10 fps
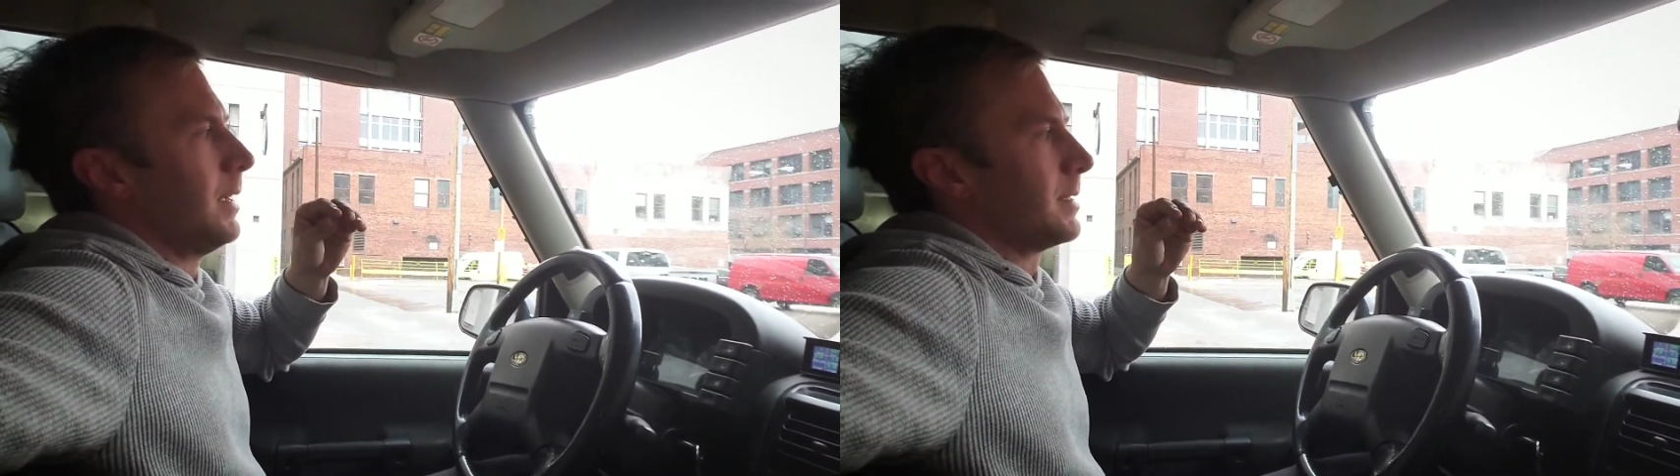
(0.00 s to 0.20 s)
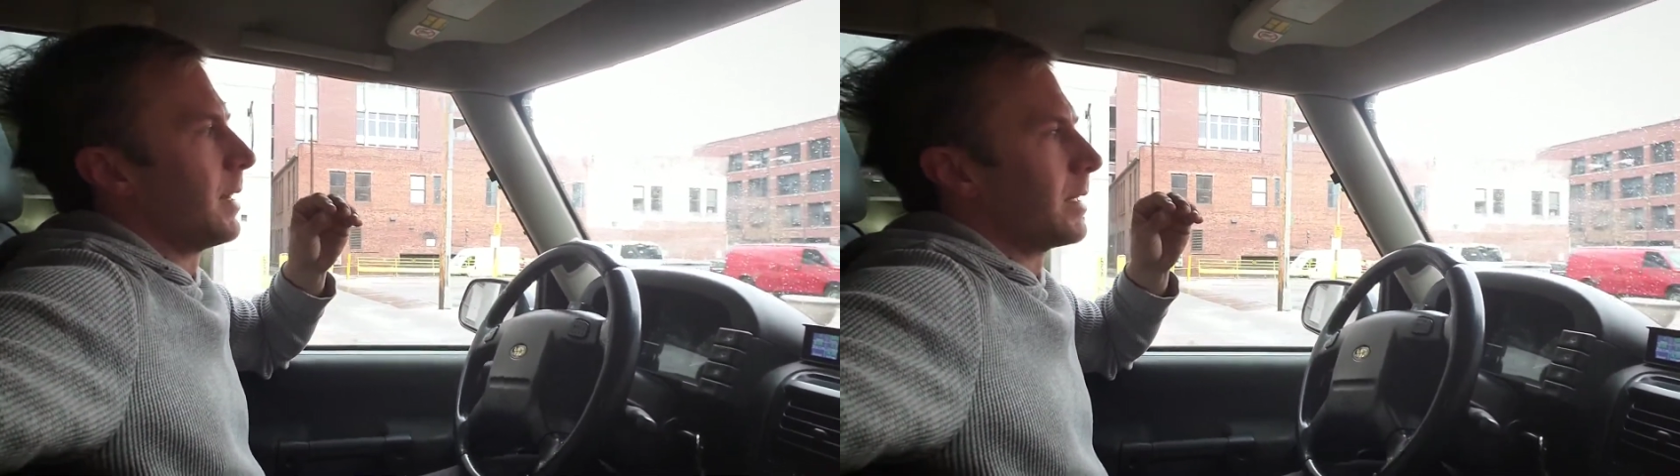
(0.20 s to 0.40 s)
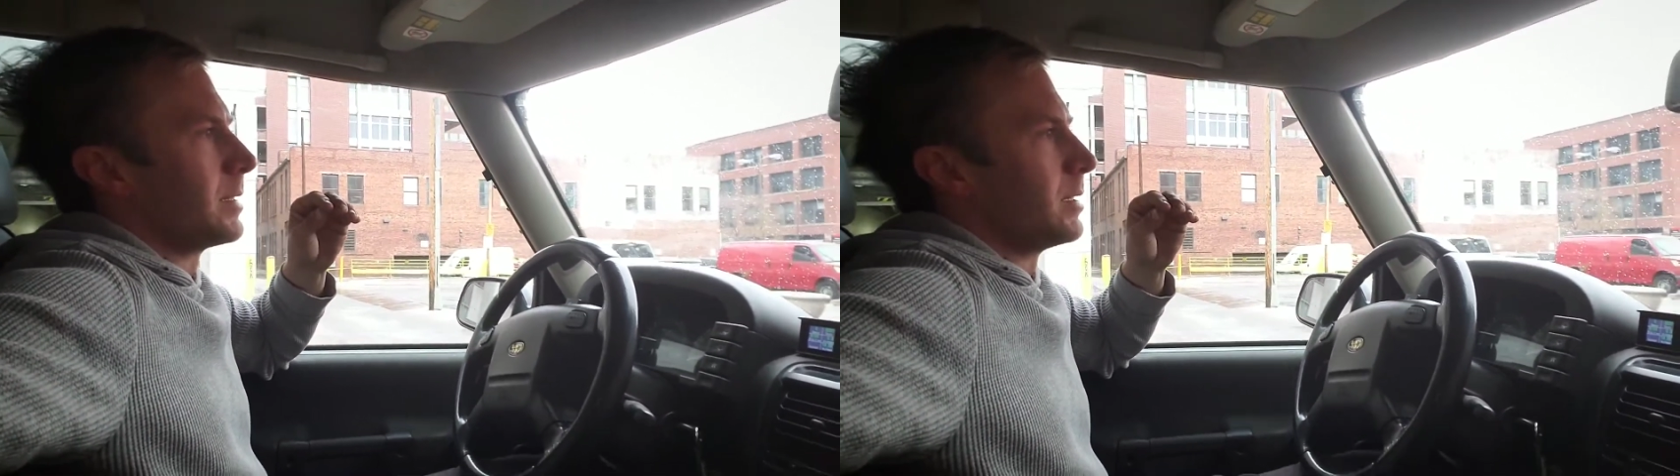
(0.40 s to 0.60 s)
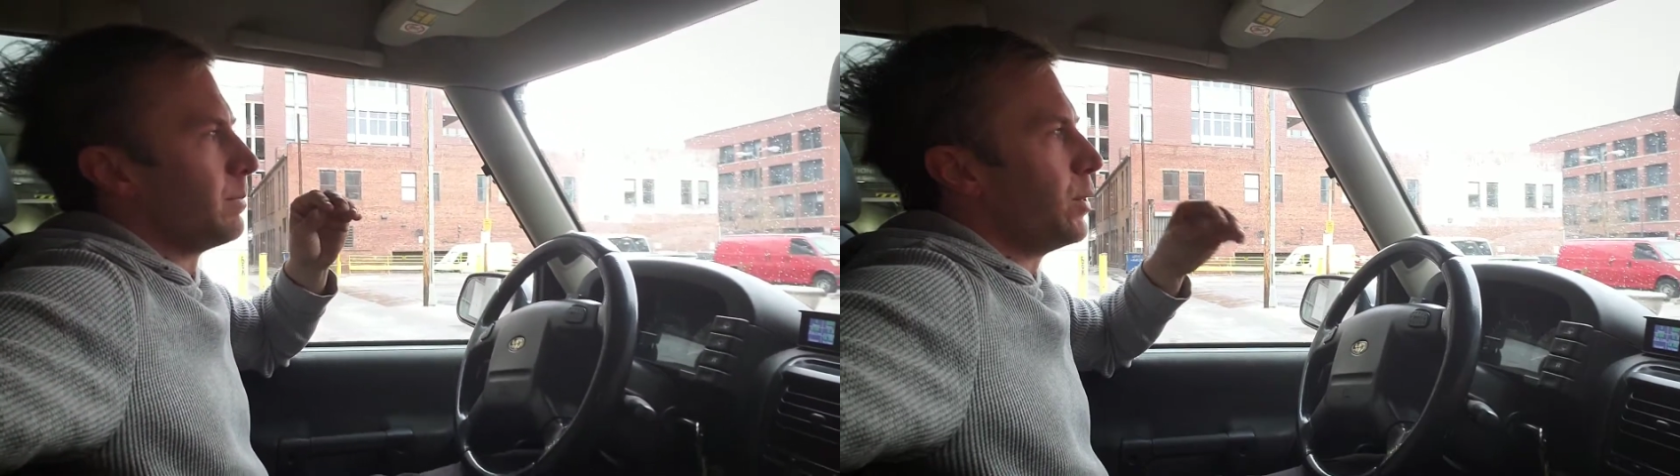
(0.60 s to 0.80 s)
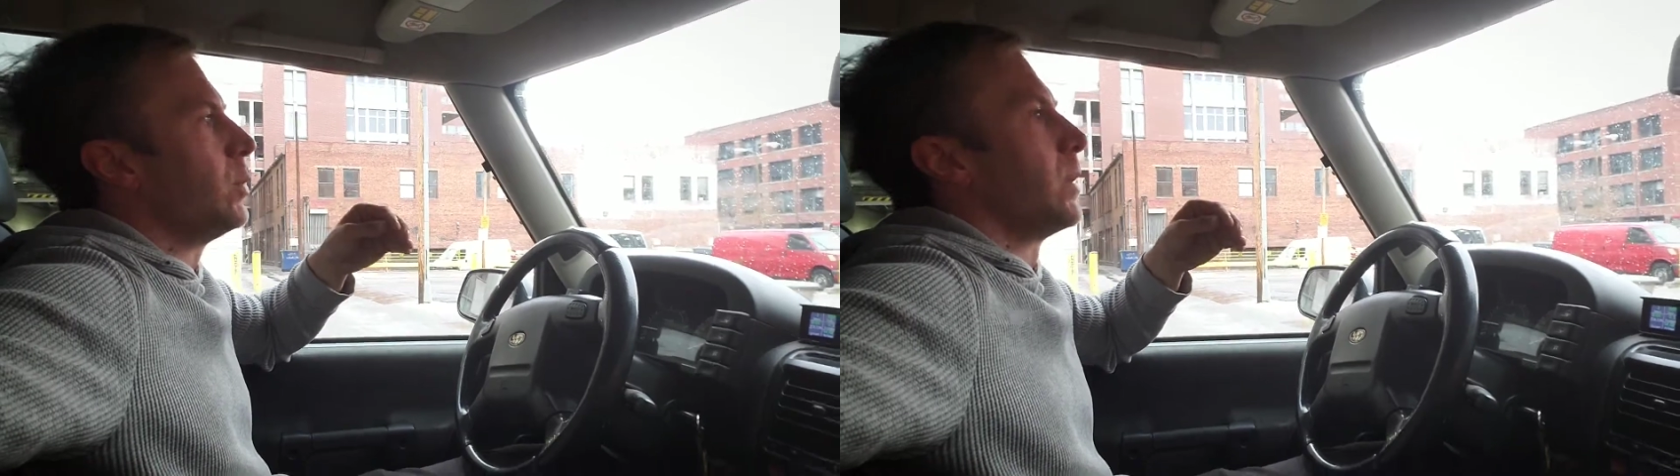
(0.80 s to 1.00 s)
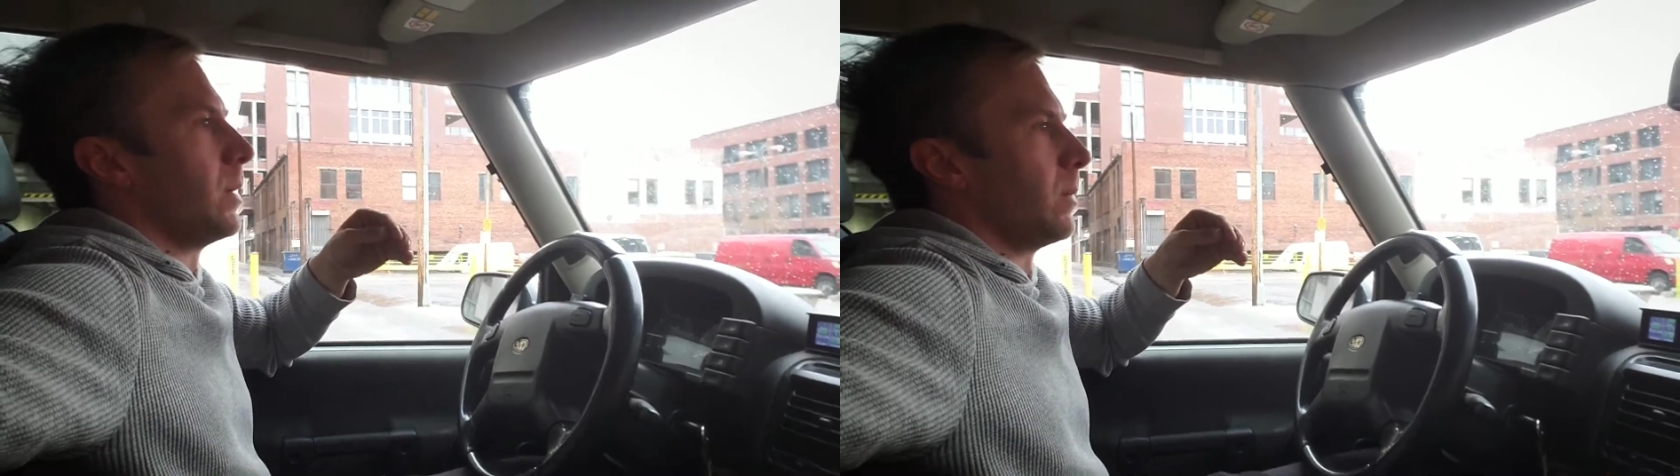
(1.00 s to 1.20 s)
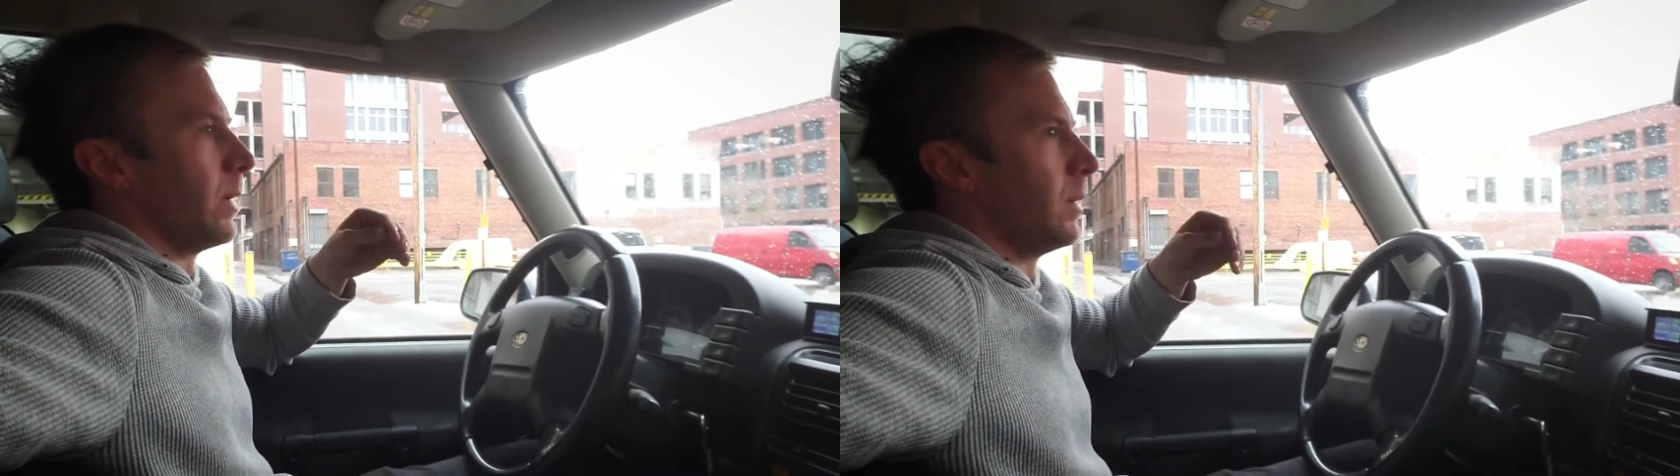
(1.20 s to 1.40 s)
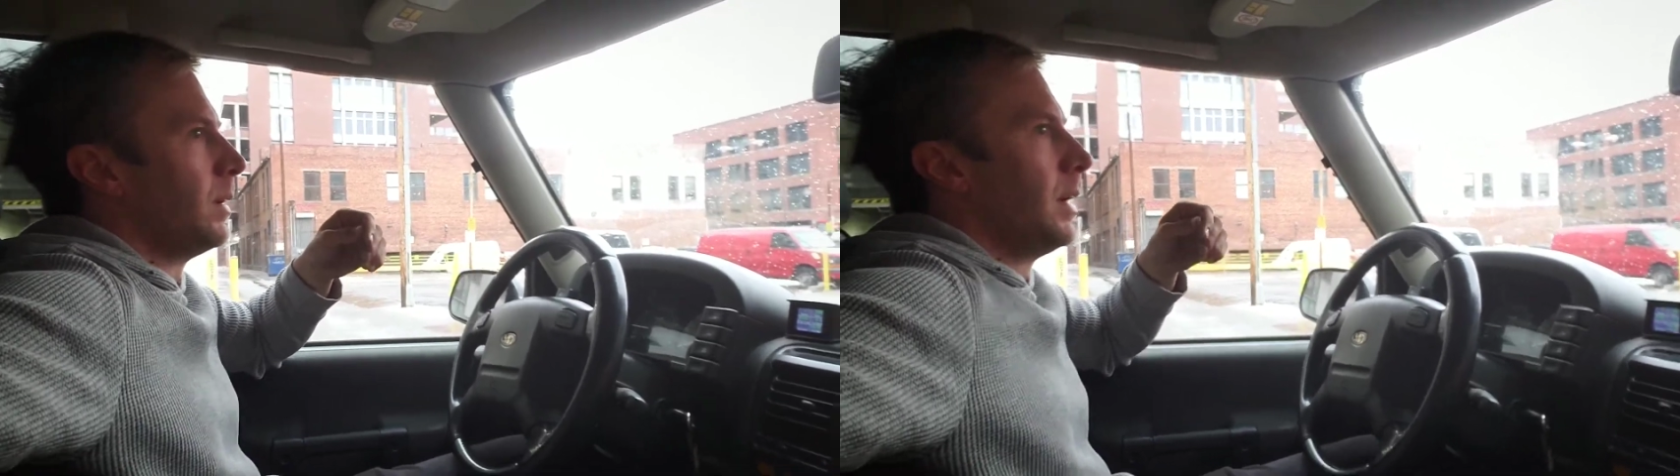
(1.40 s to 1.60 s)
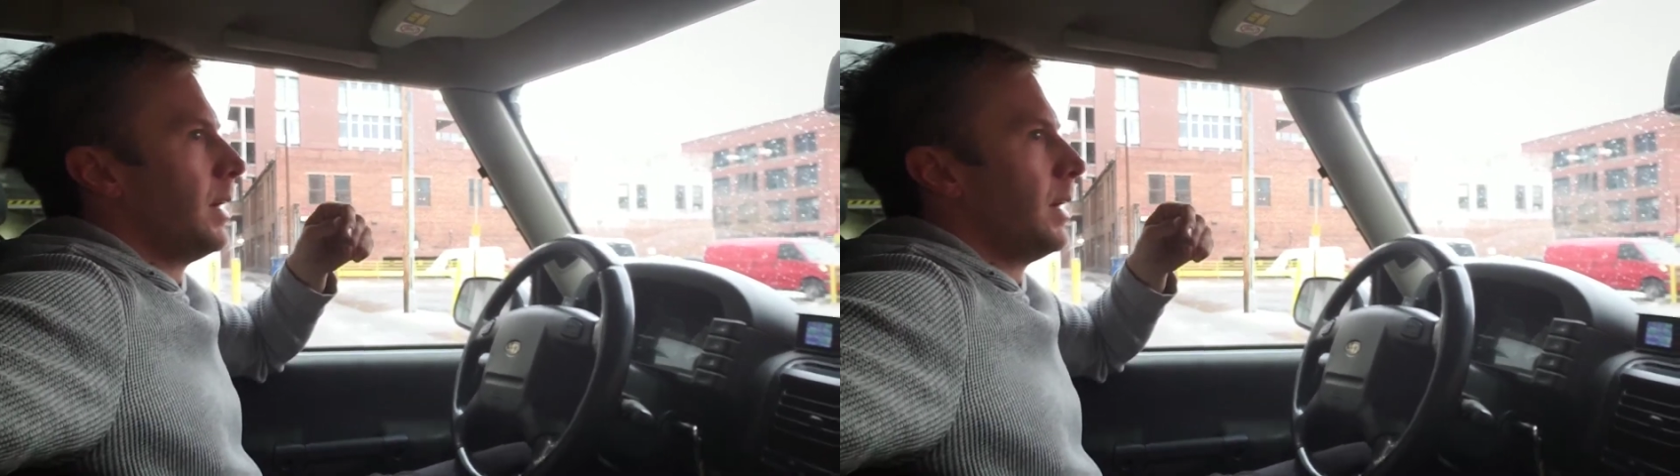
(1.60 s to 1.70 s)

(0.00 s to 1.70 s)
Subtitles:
It's not like this is puking oil.